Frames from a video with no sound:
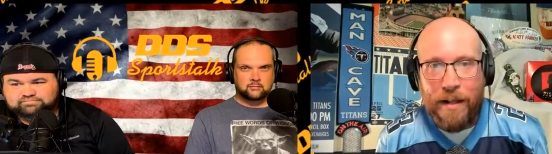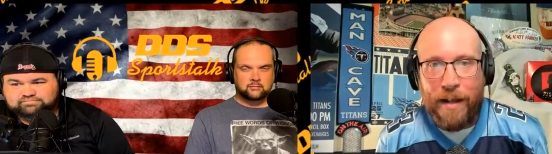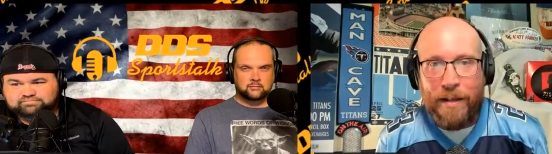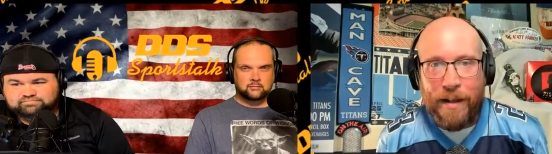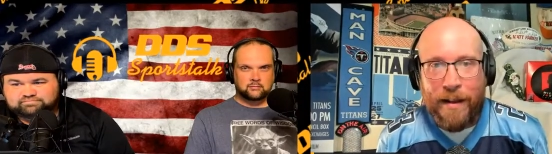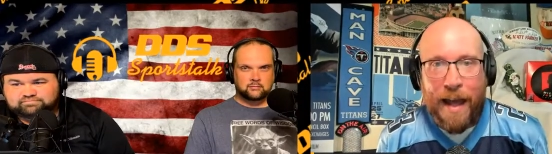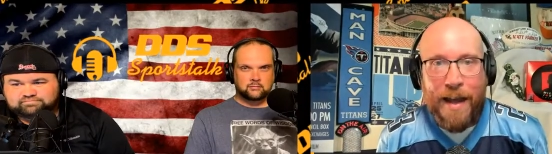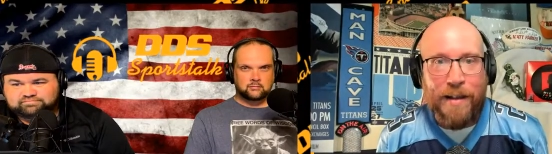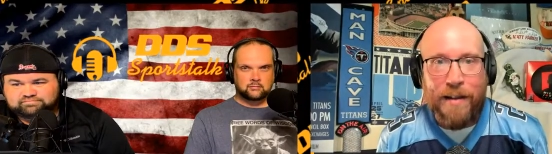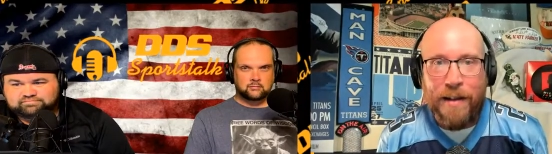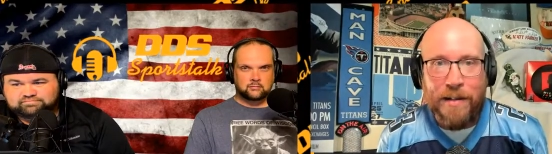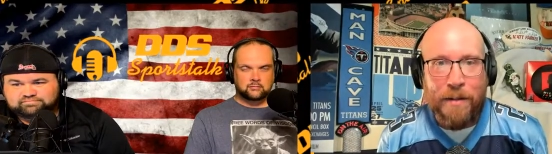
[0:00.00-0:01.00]
Speaker 1: Like the guy
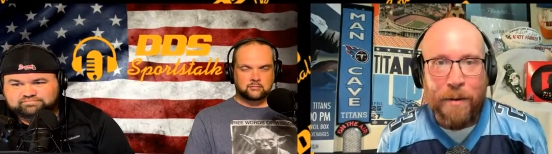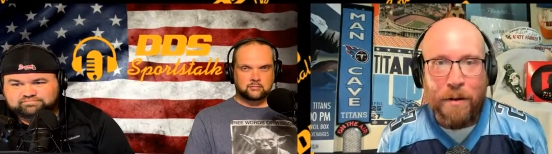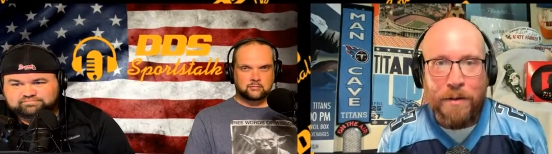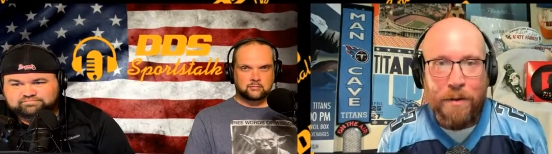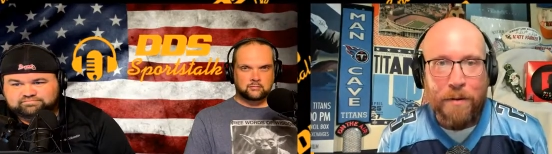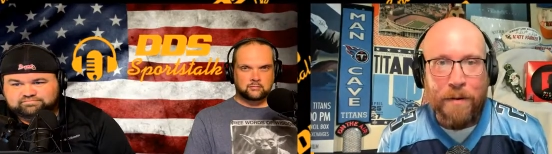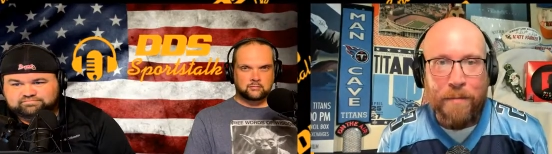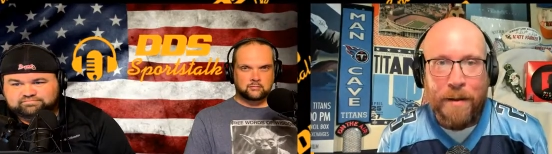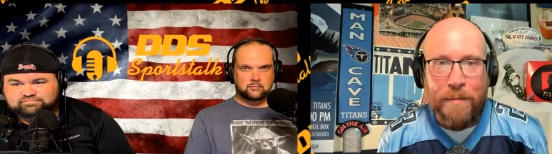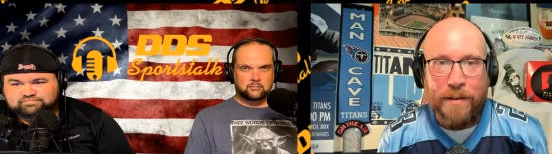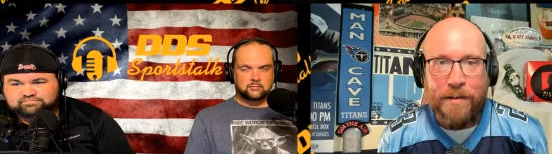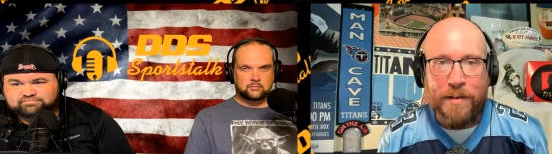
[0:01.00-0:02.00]
can catch the ball too, and
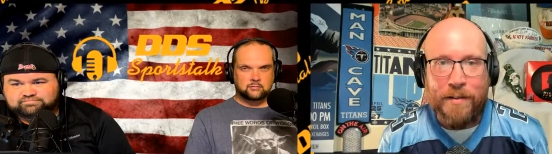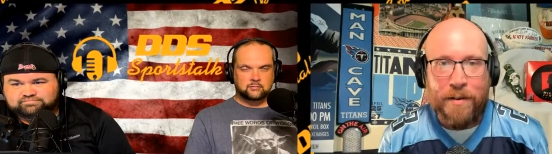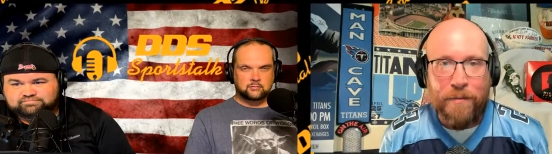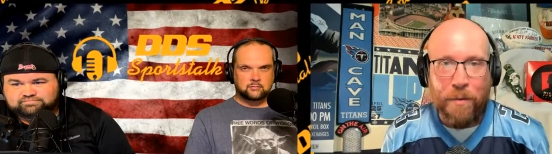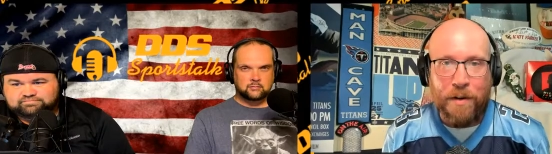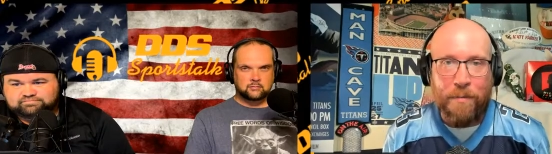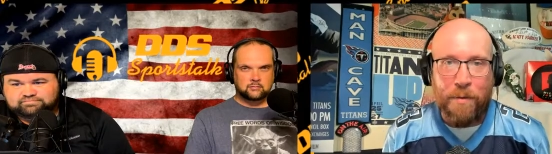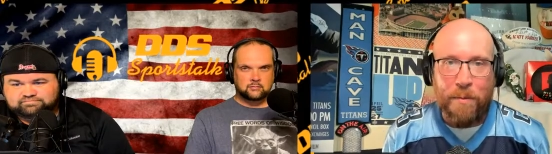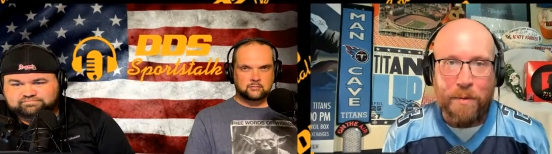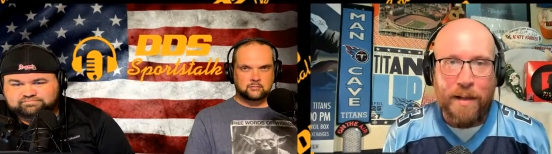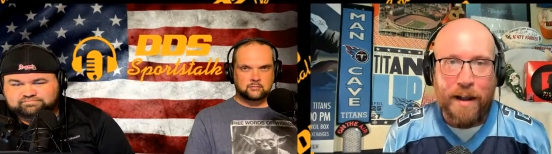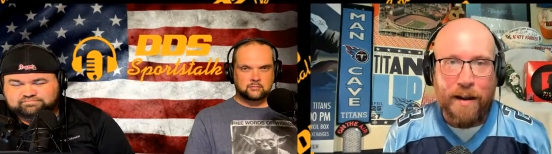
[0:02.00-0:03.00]
maybe a 60-40
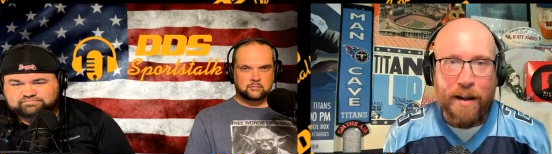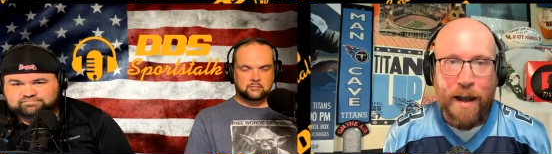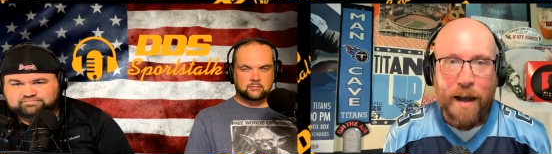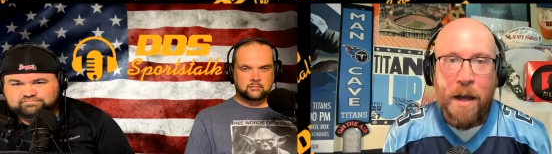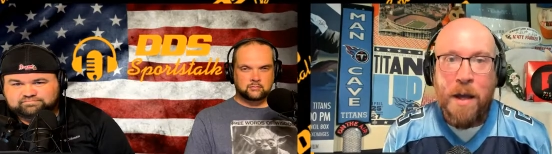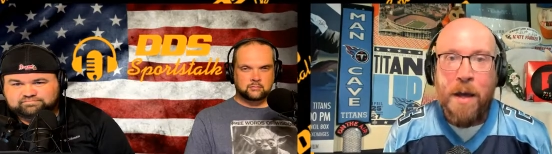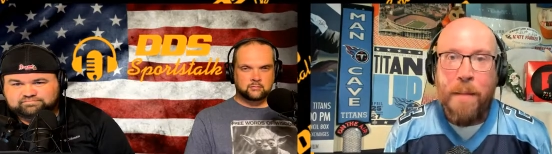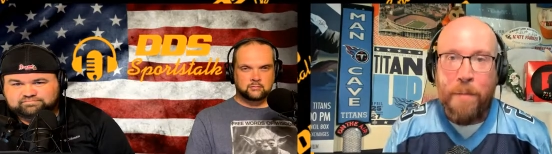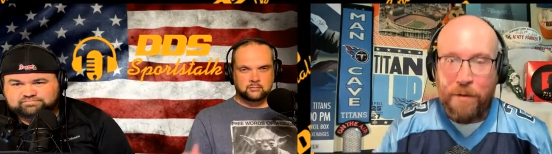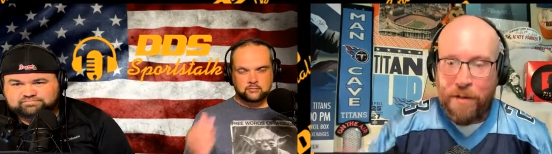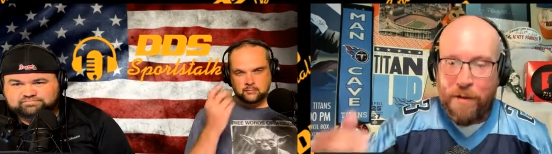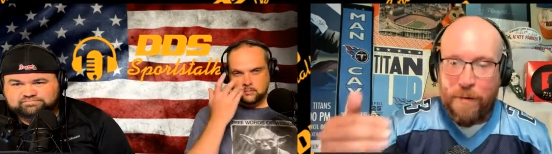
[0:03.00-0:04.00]
split with that guy.
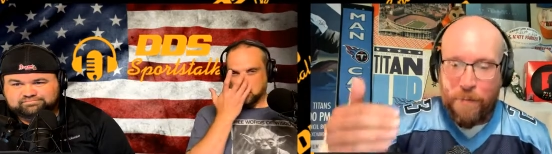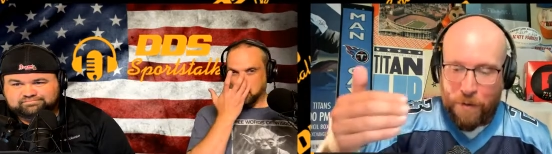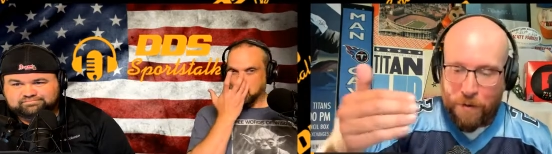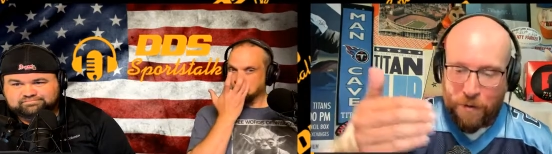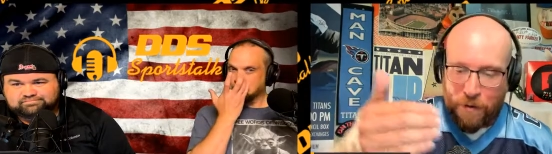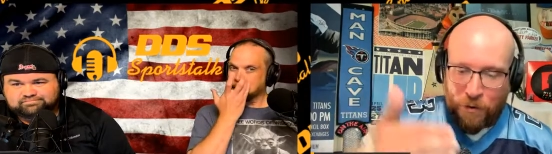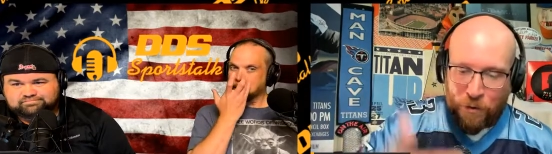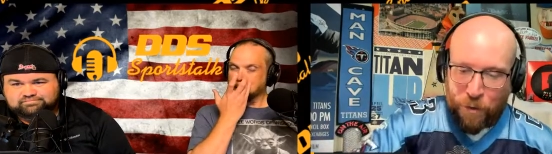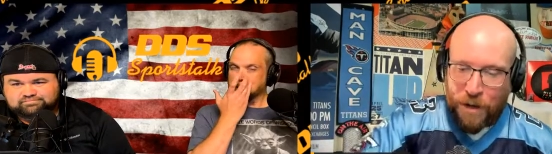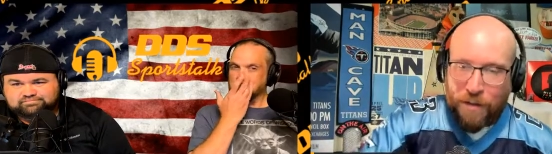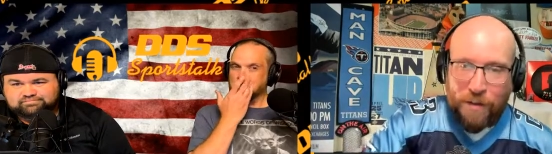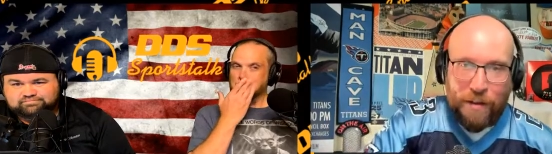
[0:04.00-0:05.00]
But the
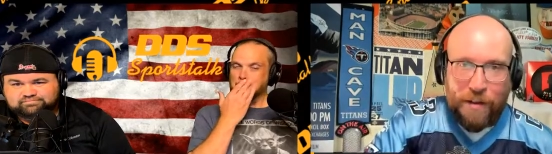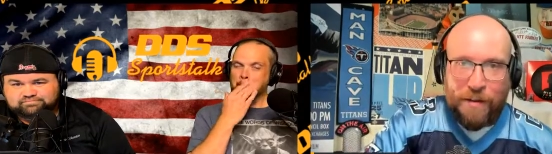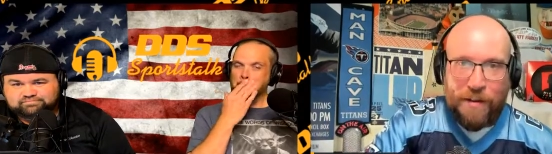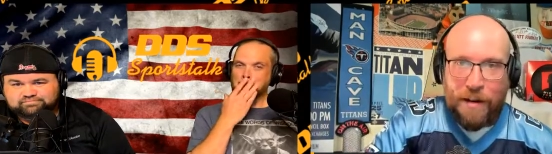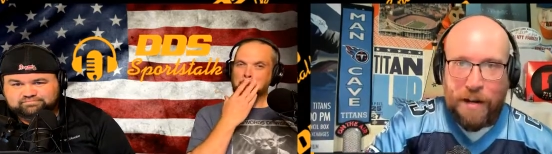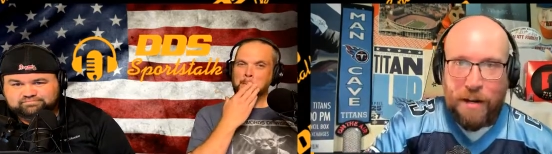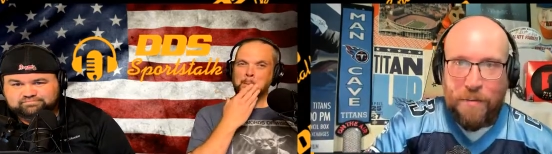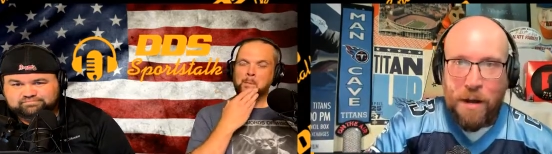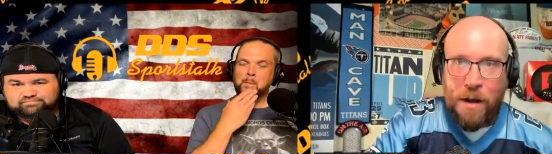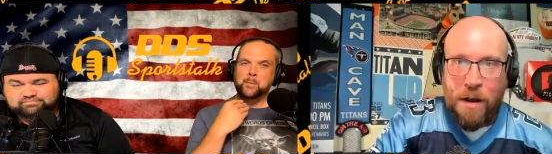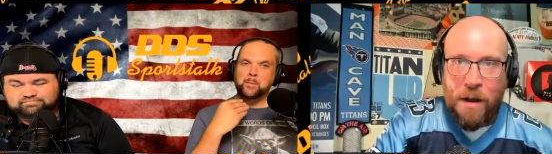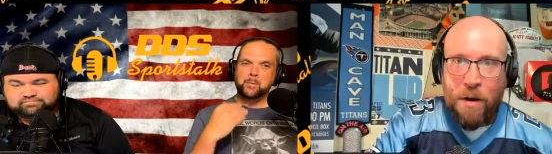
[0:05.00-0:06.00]
strength of this team,
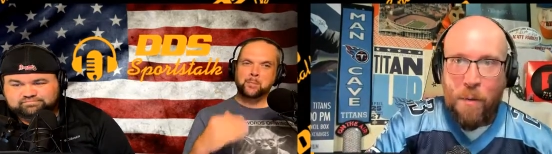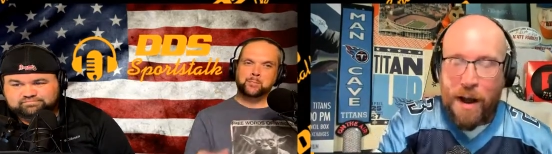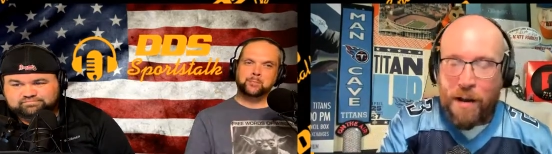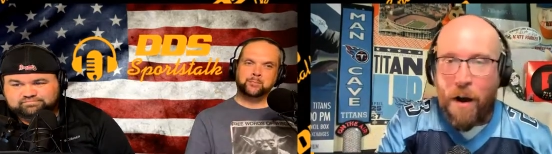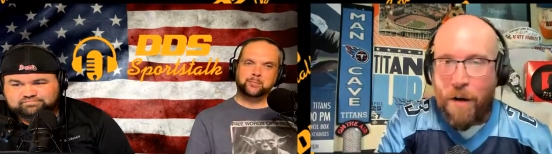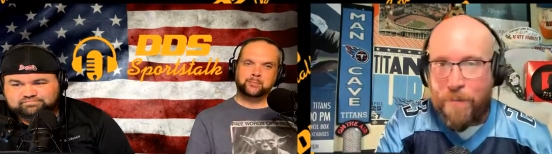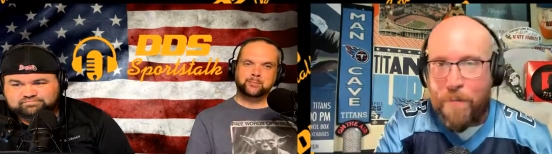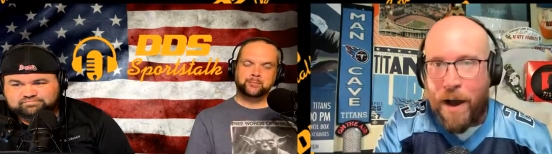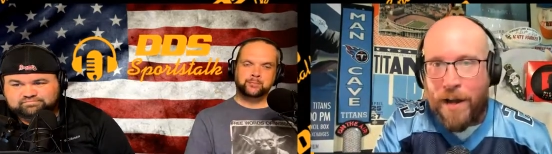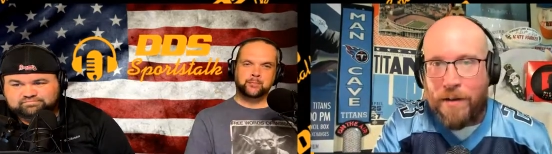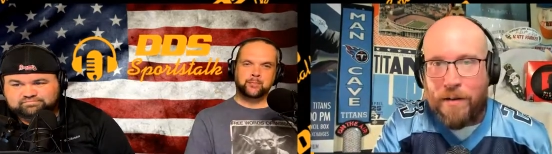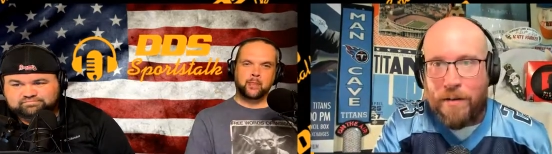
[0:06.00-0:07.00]
why Goff
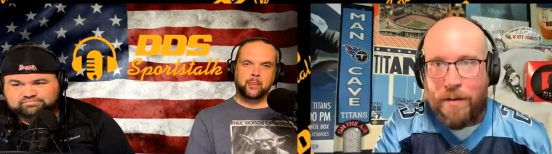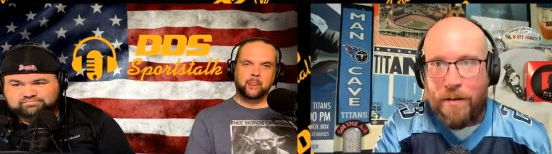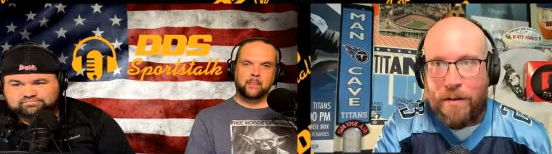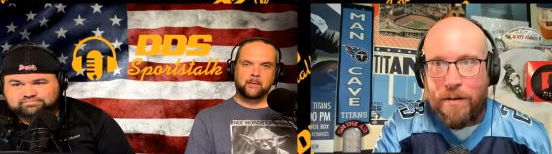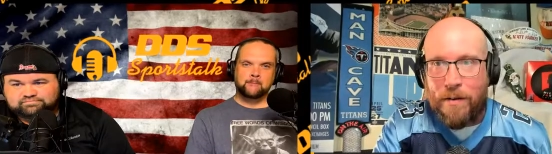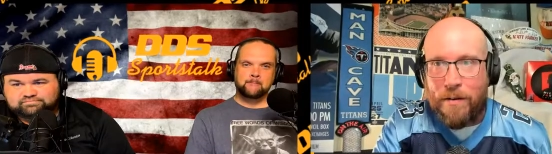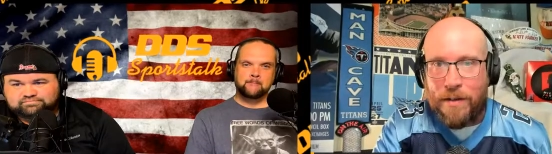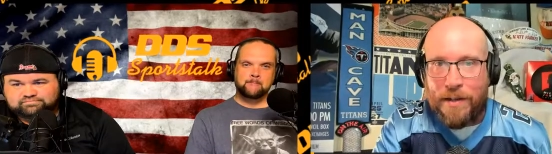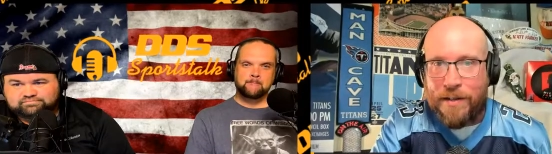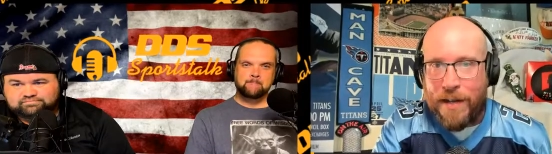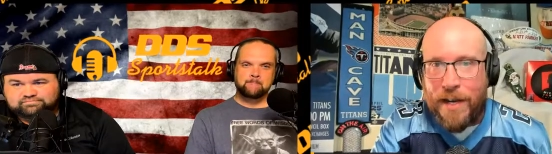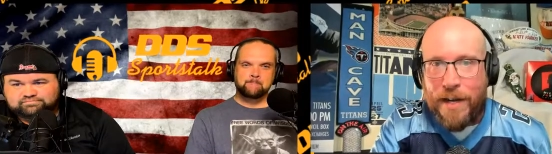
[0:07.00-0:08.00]
might
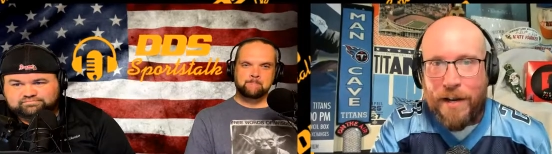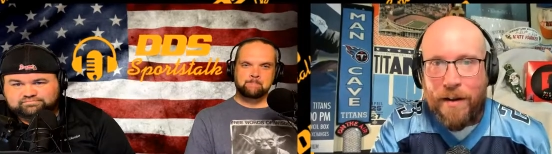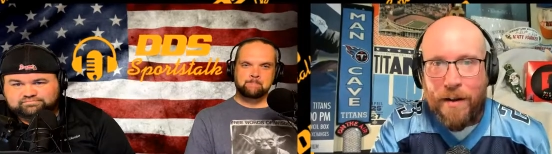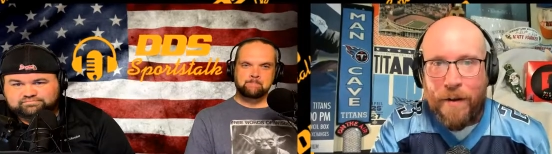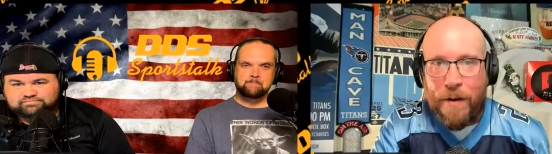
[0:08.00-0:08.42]
succeed,